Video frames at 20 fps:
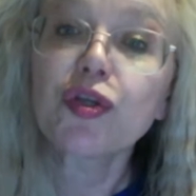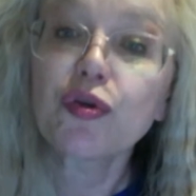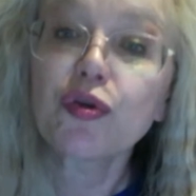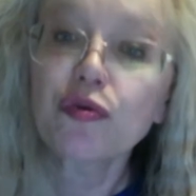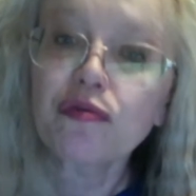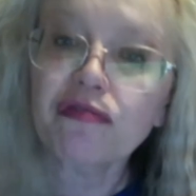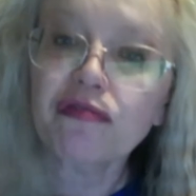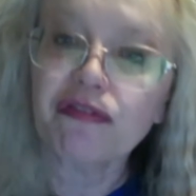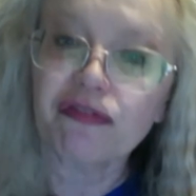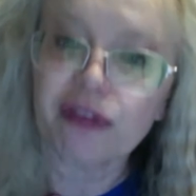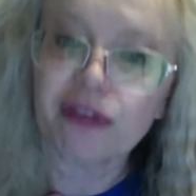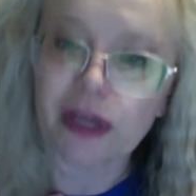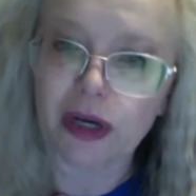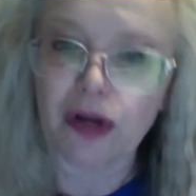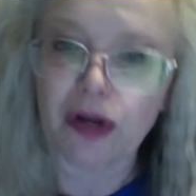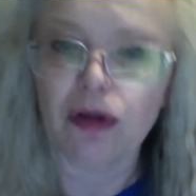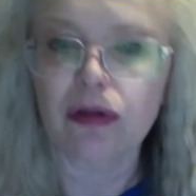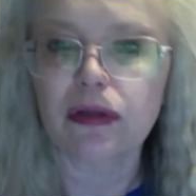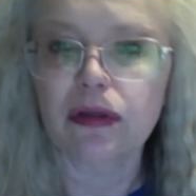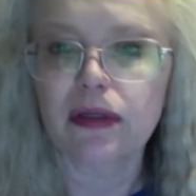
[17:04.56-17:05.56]

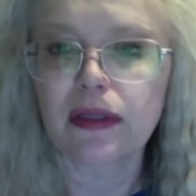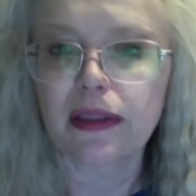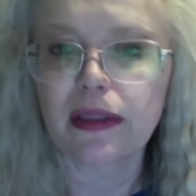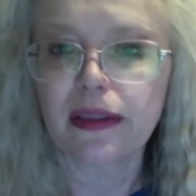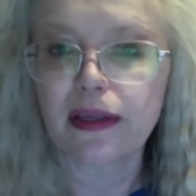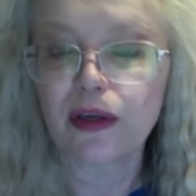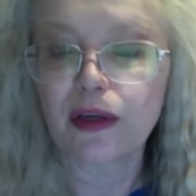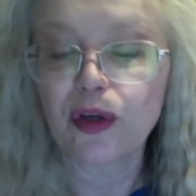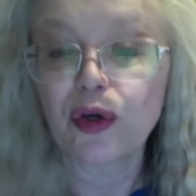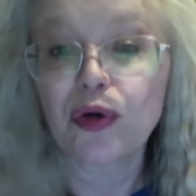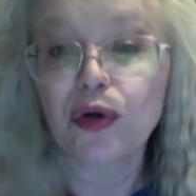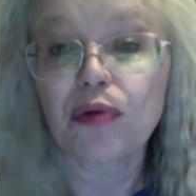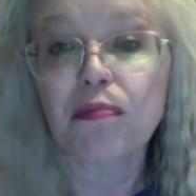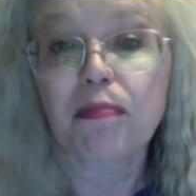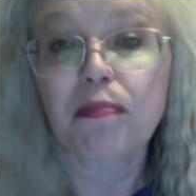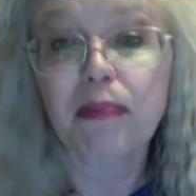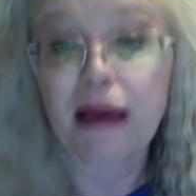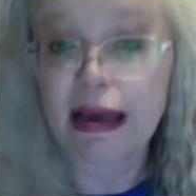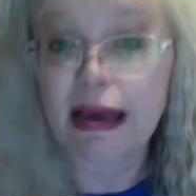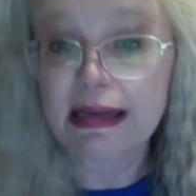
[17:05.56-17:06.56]
feel your
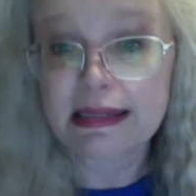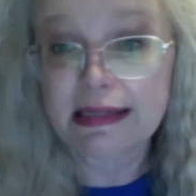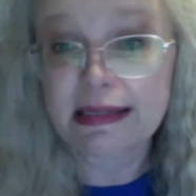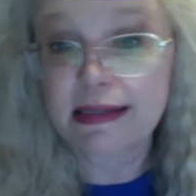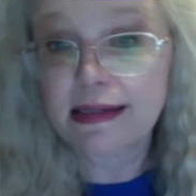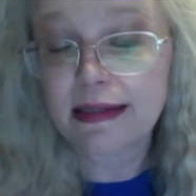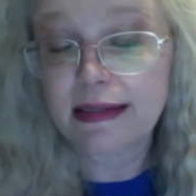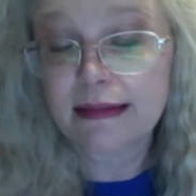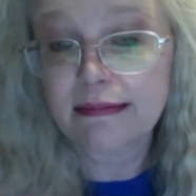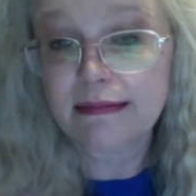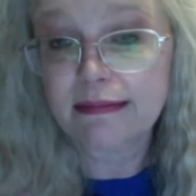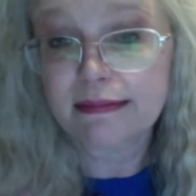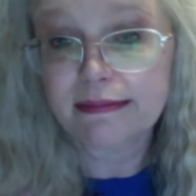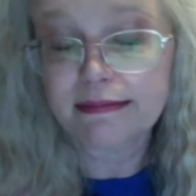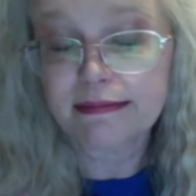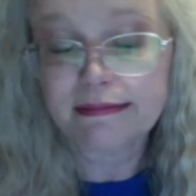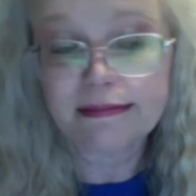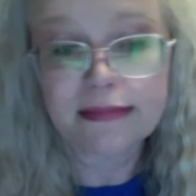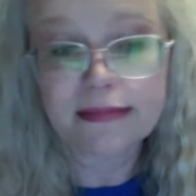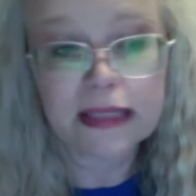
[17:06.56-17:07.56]
best,
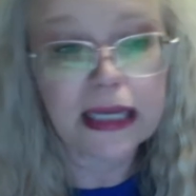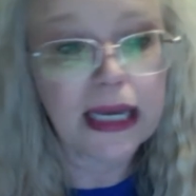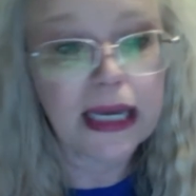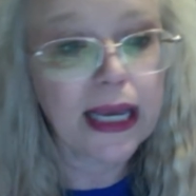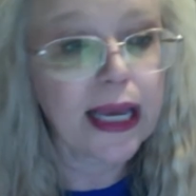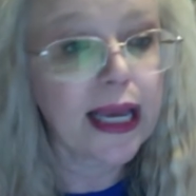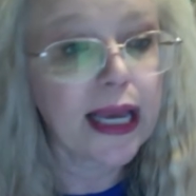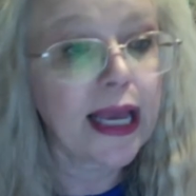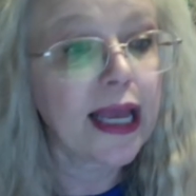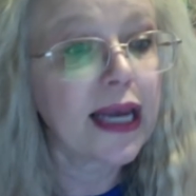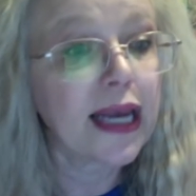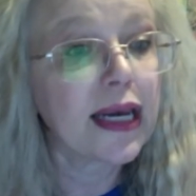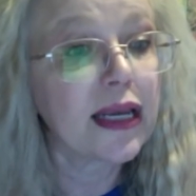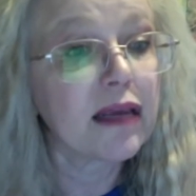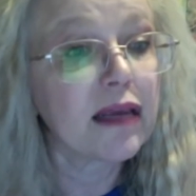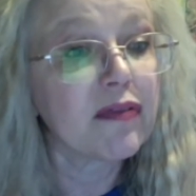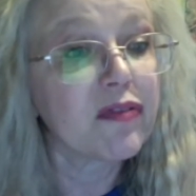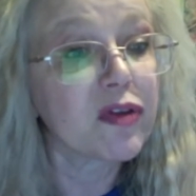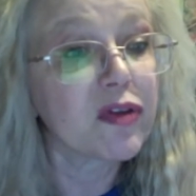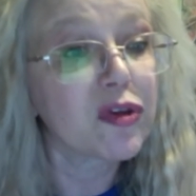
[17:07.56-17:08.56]
and
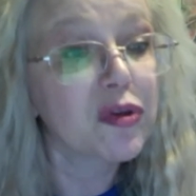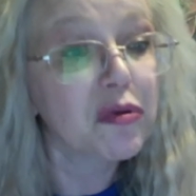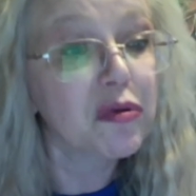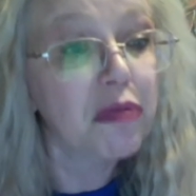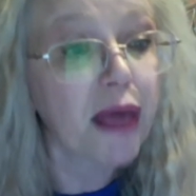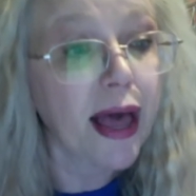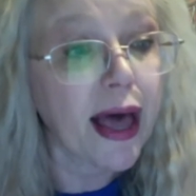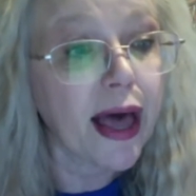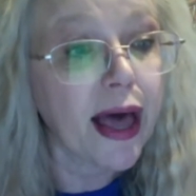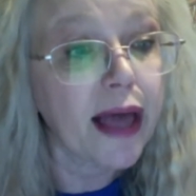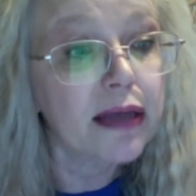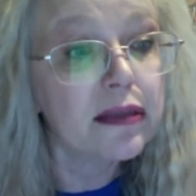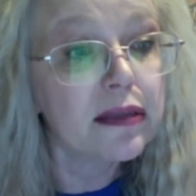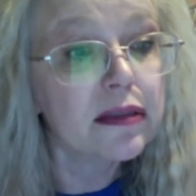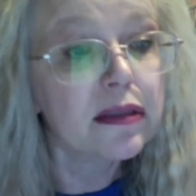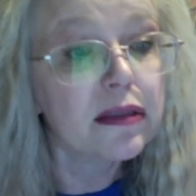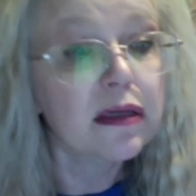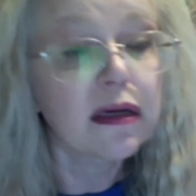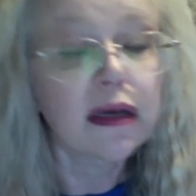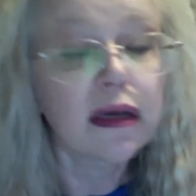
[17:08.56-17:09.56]
if you do
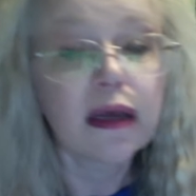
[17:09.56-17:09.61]
that,